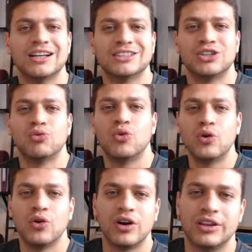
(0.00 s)
So
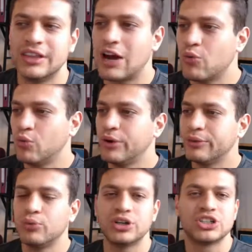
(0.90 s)
now
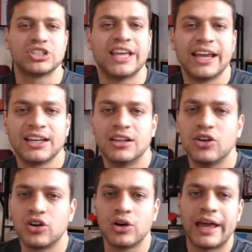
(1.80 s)
we're just taking a
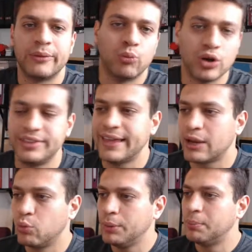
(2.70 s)
look at what
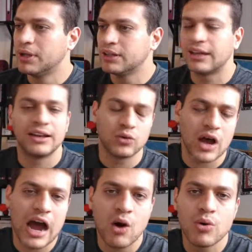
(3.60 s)
deck we built and
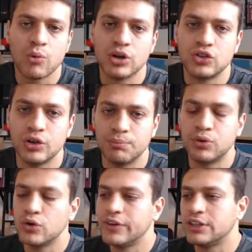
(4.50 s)
how we want to
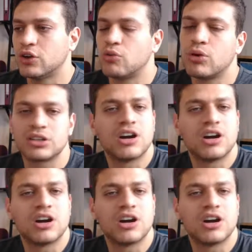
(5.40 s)
improve it, or what